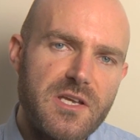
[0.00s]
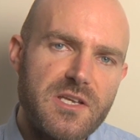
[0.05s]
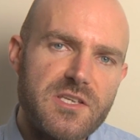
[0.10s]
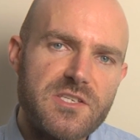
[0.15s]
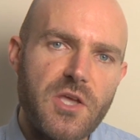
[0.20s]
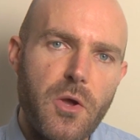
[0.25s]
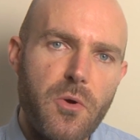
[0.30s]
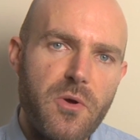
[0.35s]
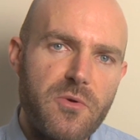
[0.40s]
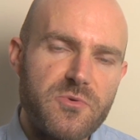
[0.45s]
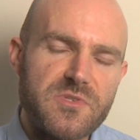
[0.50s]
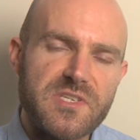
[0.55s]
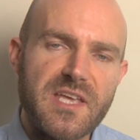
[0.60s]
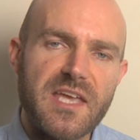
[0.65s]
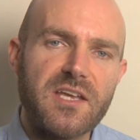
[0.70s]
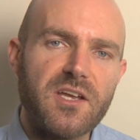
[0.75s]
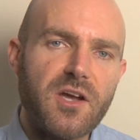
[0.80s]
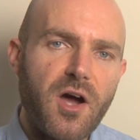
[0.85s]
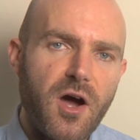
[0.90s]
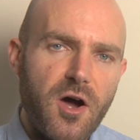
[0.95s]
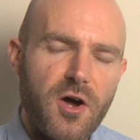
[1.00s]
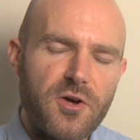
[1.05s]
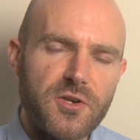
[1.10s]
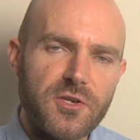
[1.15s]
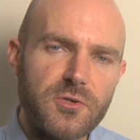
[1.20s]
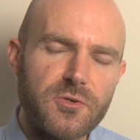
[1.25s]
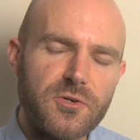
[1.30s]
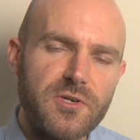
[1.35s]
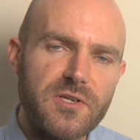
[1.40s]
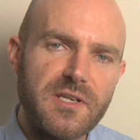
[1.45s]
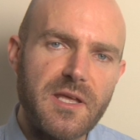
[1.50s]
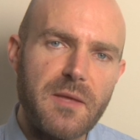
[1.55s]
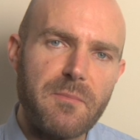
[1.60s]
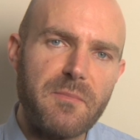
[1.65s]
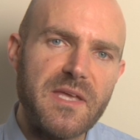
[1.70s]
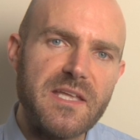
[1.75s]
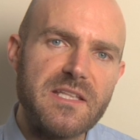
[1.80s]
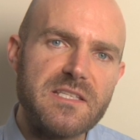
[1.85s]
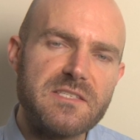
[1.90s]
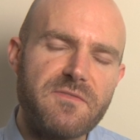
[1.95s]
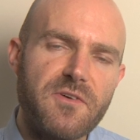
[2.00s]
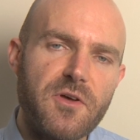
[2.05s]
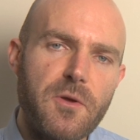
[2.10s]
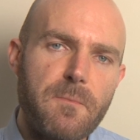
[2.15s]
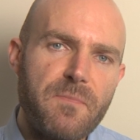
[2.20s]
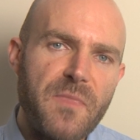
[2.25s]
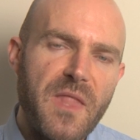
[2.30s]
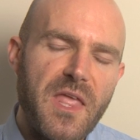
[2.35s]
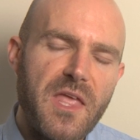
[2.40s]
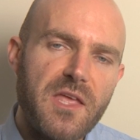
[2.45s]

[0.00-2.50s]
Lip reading: So when we say cardioid, it means that